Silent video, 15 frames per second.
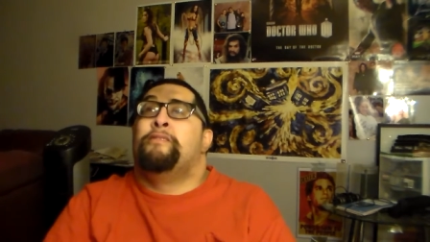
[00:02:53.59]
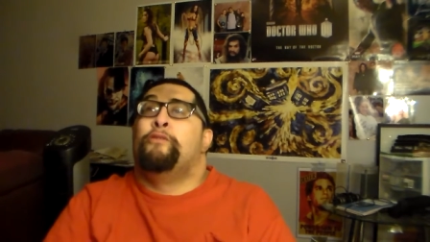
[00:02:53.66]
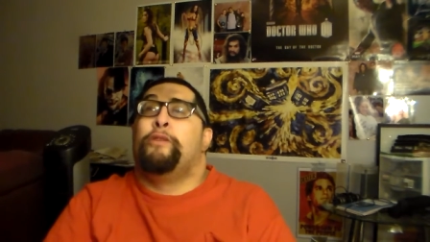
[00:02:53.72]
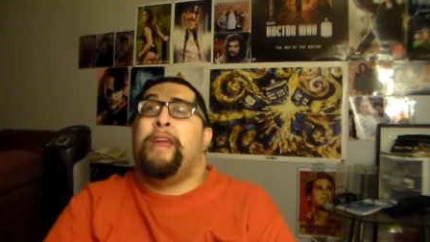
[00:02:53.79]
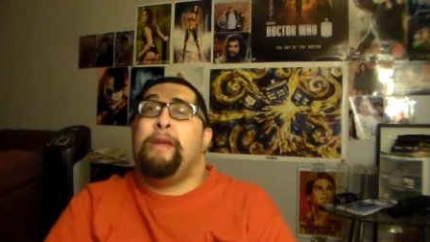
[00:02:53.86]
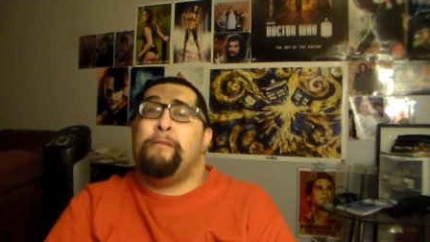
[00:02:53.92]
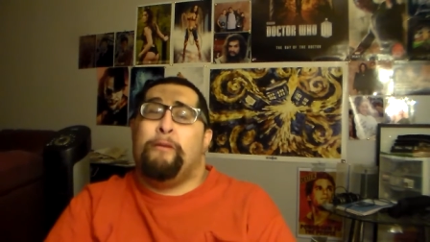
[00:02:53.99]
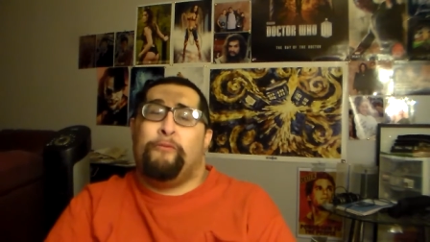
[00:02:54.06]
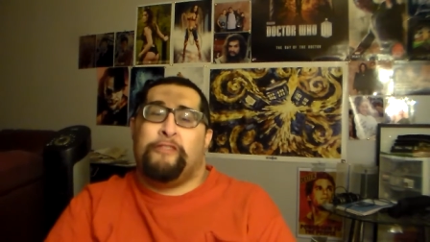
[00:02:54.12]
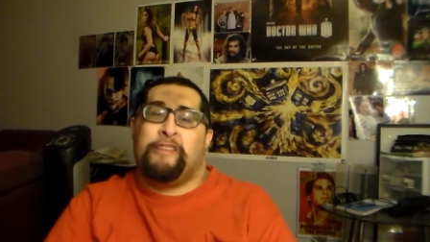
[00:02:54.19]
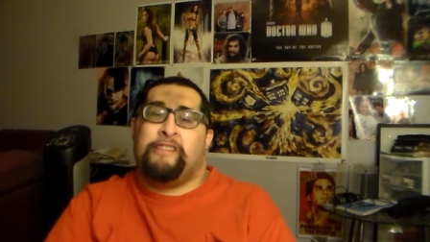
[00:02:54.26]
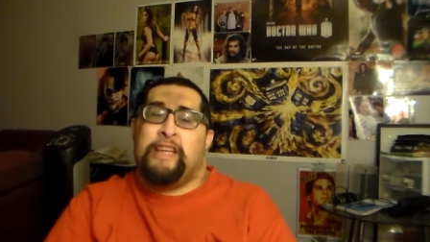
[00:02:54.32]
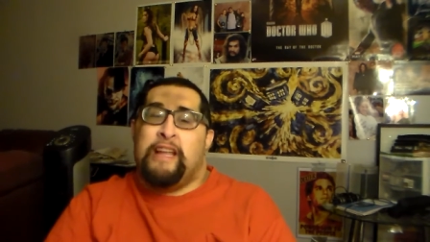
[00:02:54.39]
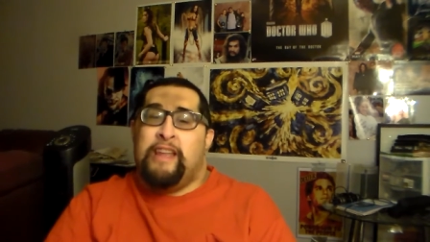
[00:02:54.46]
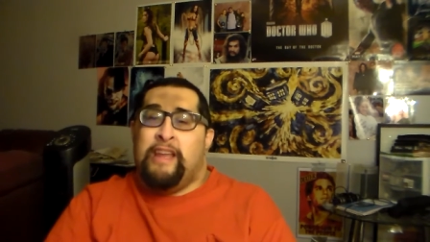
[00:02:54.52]
Who came up with
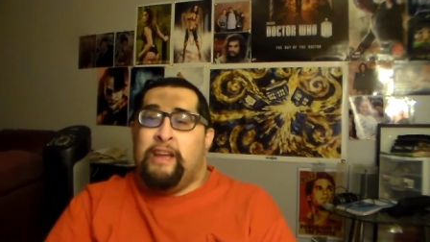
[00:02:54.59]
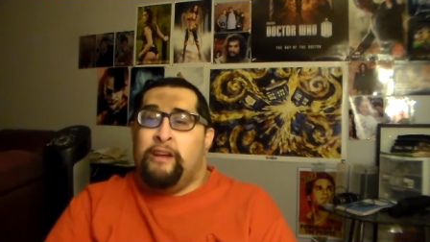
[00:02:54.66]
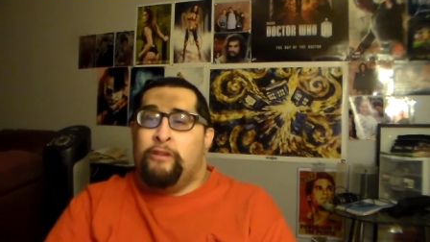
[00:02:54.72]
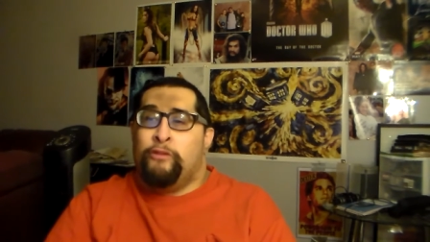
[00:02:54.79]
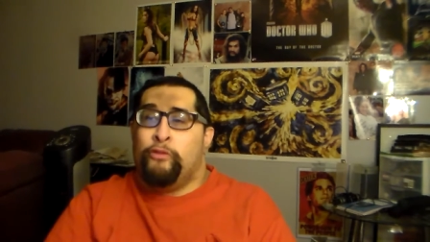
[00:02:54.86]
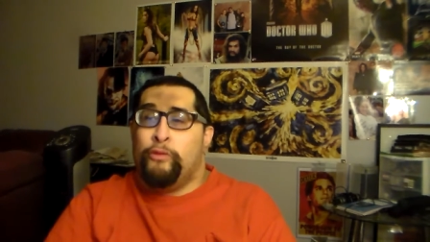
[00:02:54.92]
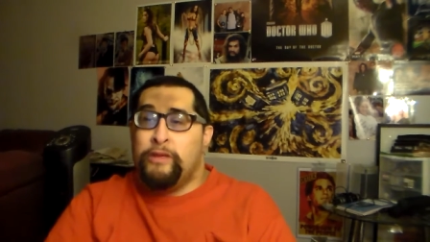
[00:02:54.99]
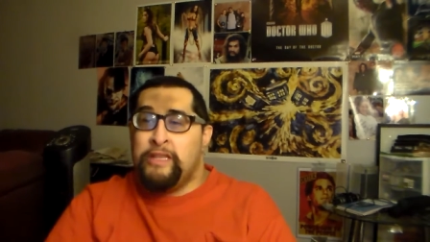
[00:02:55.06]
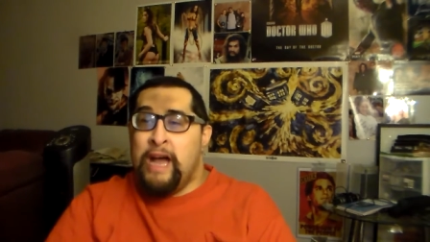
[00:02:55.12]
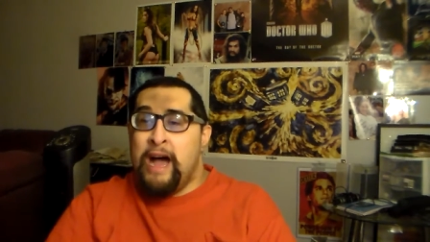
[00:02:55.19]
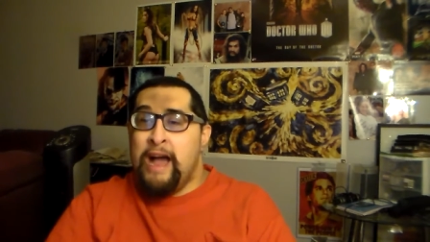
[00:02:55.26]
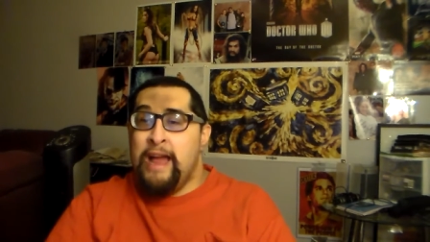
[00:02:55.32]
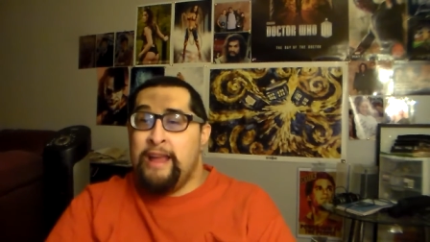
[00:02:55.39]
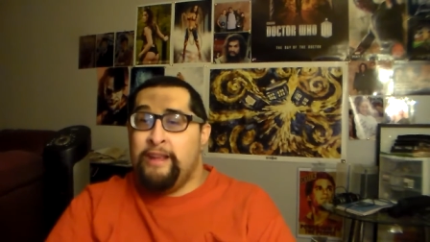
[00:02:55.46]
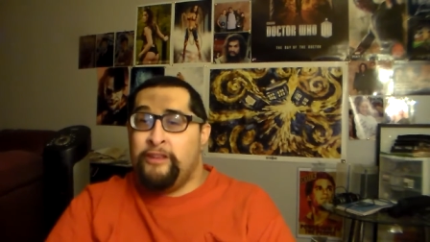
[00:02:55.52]
this idea? Who was
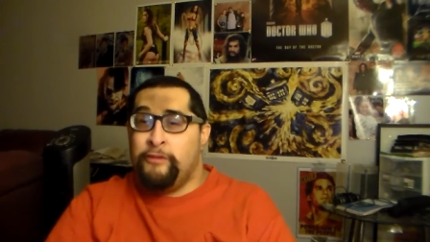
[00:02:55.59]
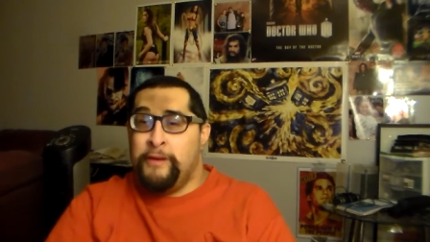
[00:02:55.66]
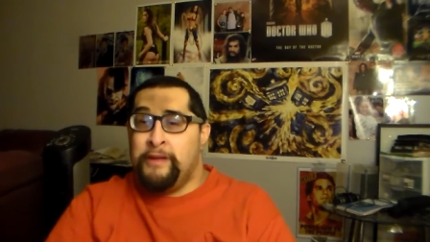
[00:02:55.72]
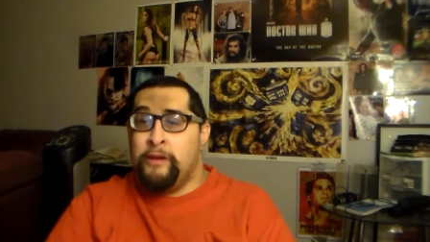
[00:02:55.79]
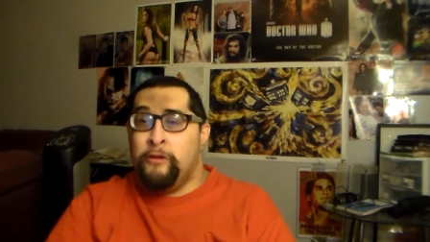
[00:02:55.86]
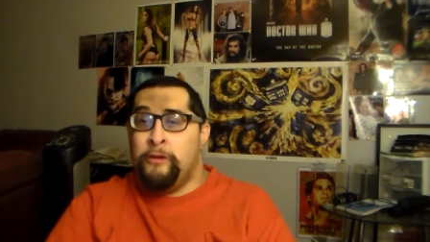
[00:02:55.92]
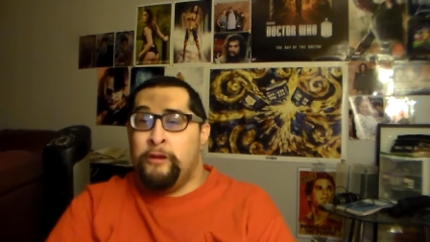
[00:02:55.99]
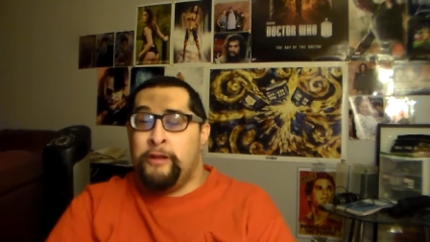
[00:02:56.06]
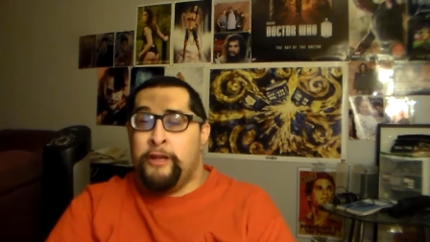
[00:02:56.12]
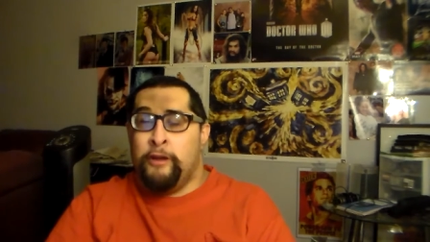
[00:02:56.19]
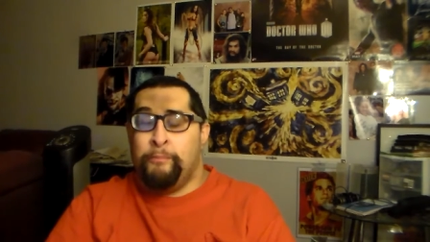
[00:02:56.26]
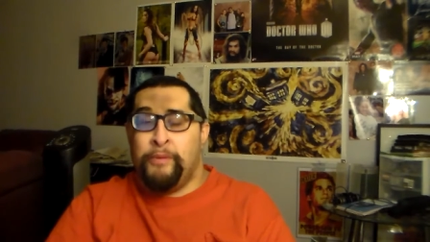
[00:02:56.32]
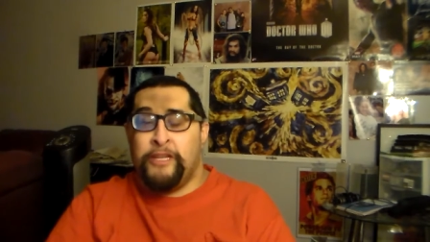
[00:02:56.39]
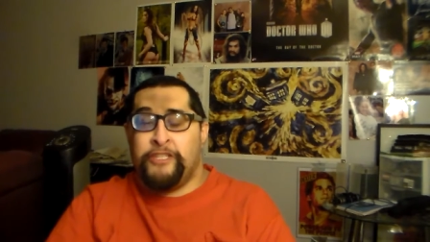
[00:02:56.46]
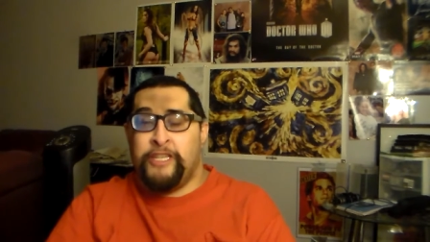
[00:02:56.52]
high during their,
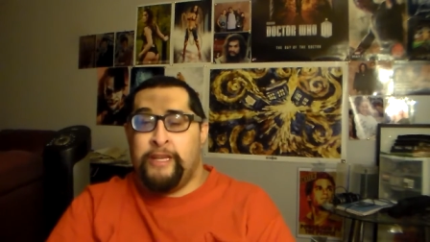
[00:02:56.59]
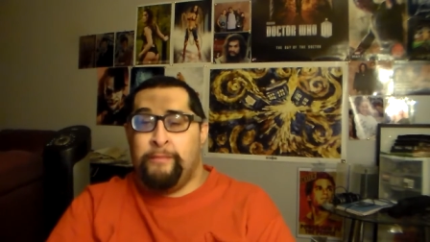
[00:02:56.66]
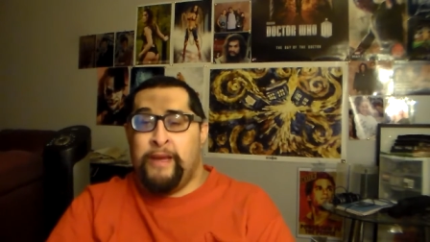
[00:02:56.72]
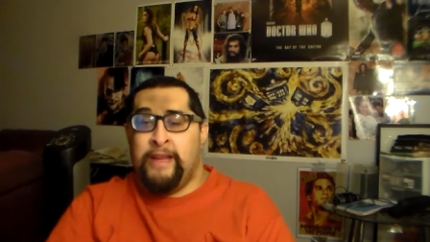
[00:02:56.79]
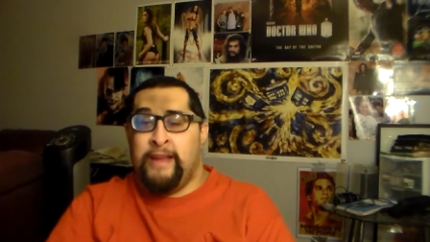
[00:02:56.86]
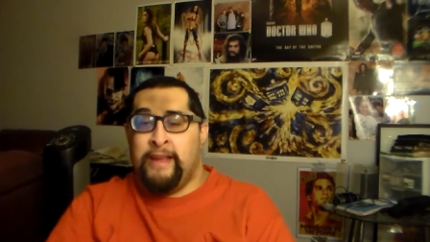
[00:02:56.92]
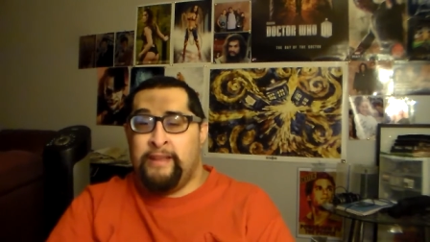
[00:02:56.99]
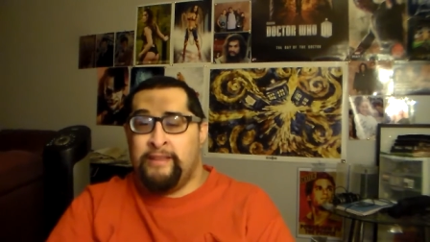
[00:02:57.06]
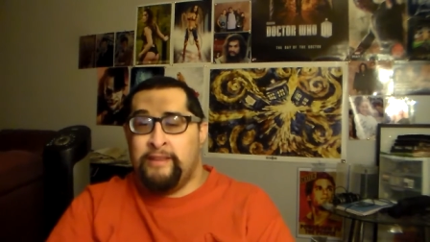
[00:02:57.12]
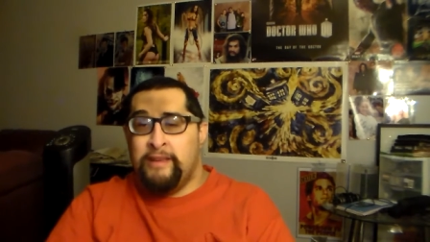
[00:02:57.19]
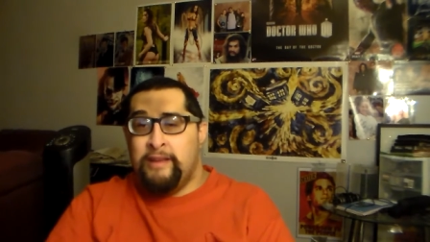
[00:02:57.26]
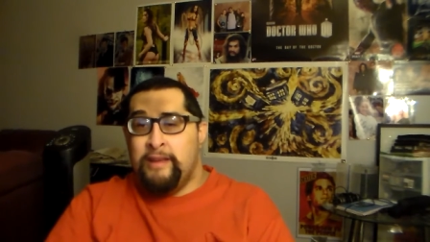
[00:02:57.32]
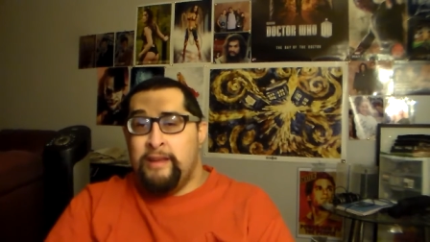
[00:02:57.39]
your pitching meetings?